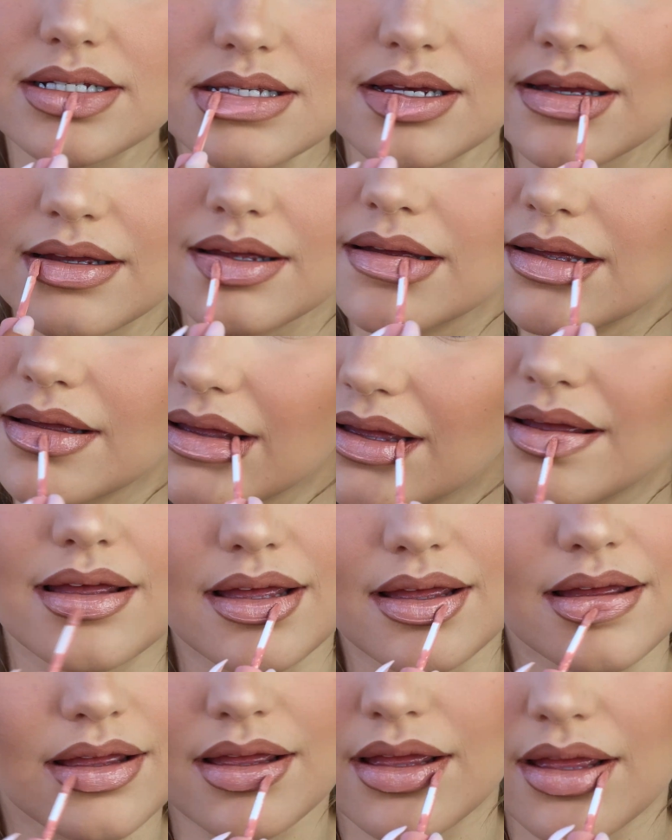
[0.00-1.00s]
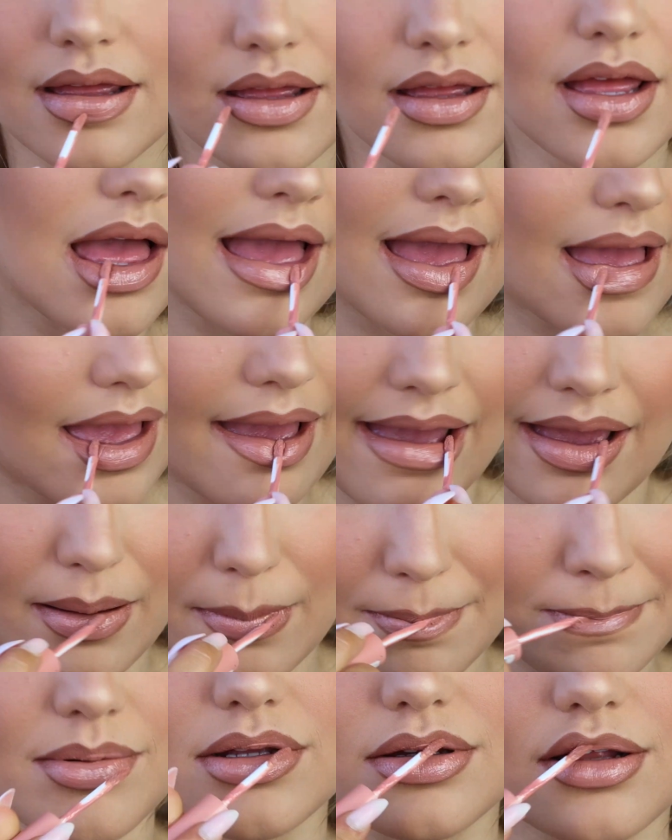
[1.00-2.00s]
How beautiful
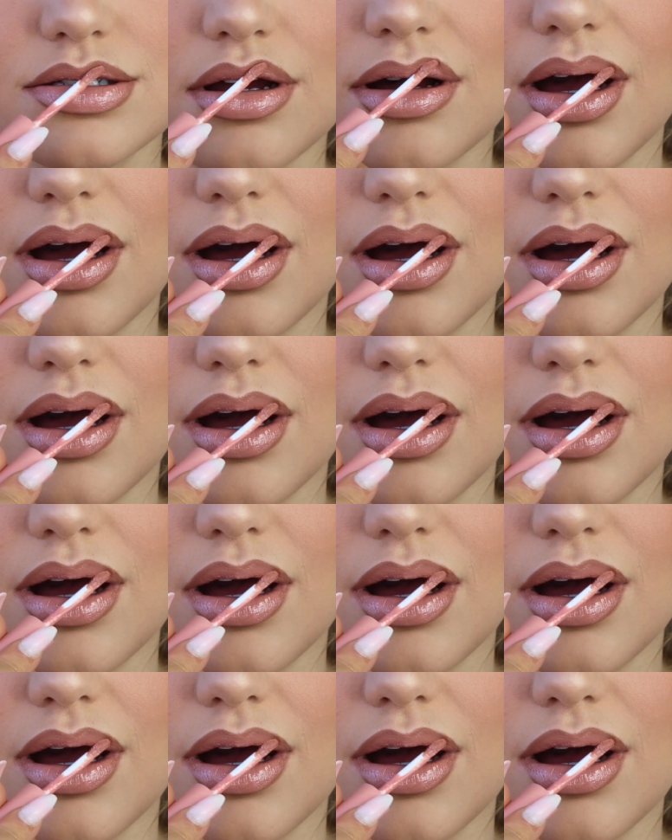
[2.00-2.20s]
is this